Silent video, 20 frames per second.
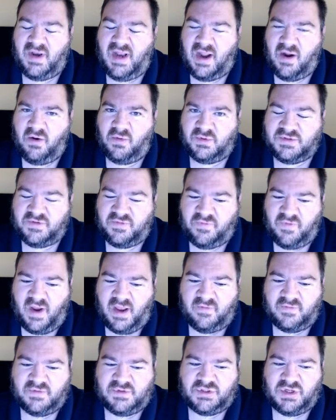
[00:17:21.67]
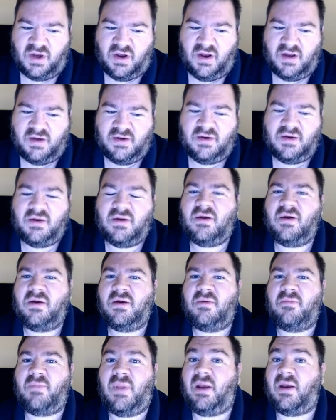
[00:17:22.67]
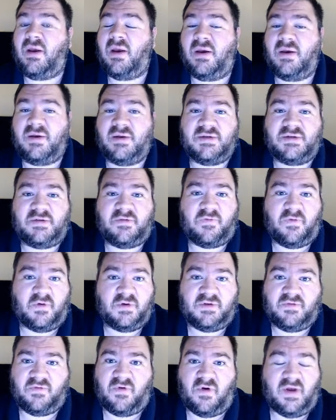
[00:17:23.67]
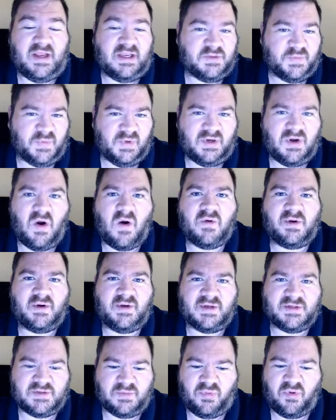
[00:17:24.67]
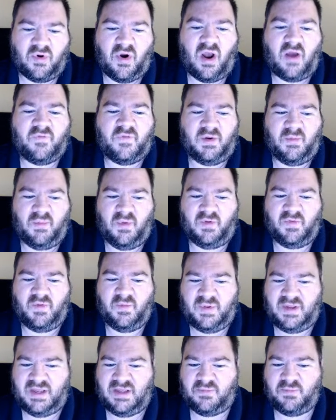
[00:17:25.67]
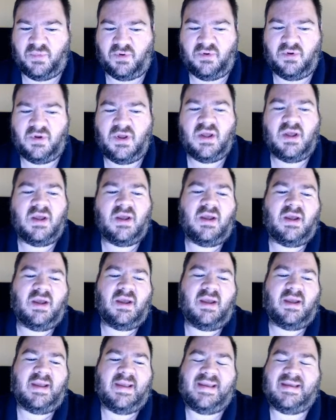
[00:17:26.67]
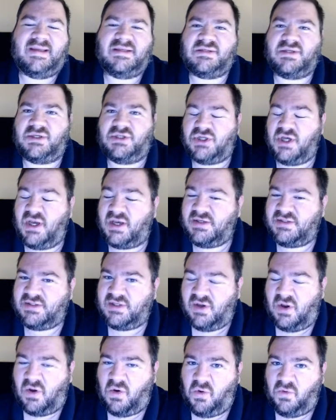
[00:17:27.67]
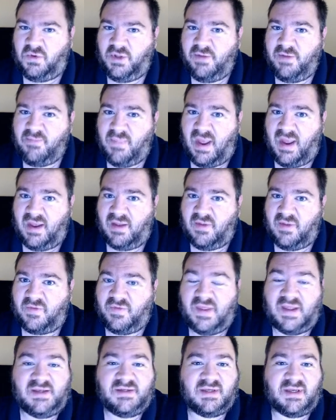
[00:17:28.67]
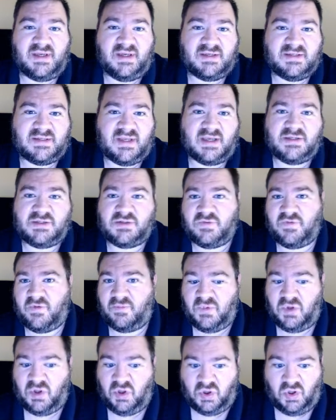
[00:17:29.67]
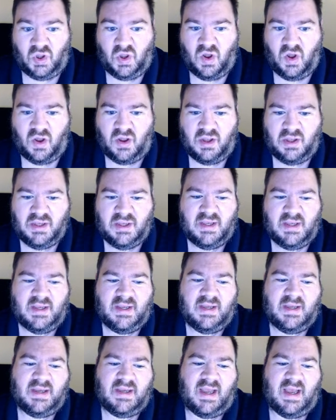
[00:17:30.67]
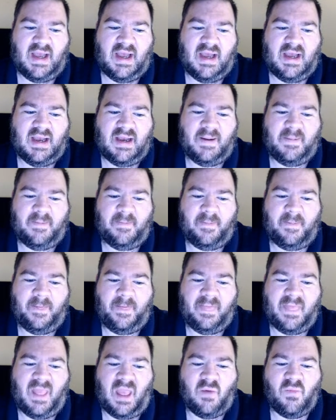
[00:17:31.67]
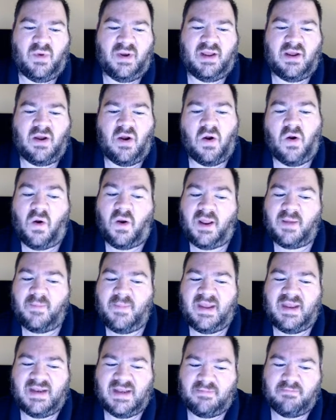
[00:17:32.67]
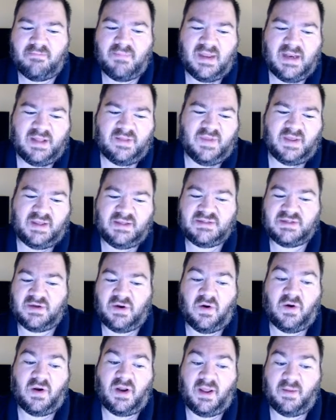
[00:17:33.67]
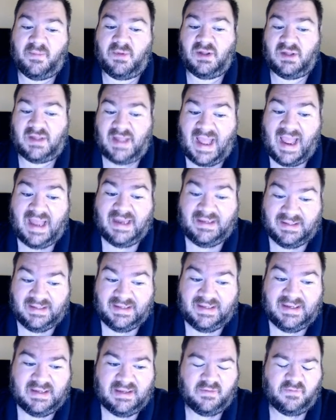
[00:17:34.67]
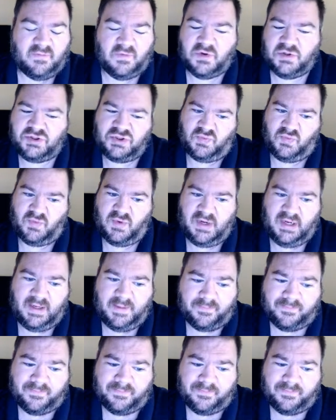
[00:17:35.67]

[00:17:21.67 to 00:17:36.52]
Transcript: was afraid of John because, first of all, he's regarded as a prophet among the people. He's a just and holy man. The things that he says are from the law. And when he heard him, he did many things and heard him gladly. Verse 20.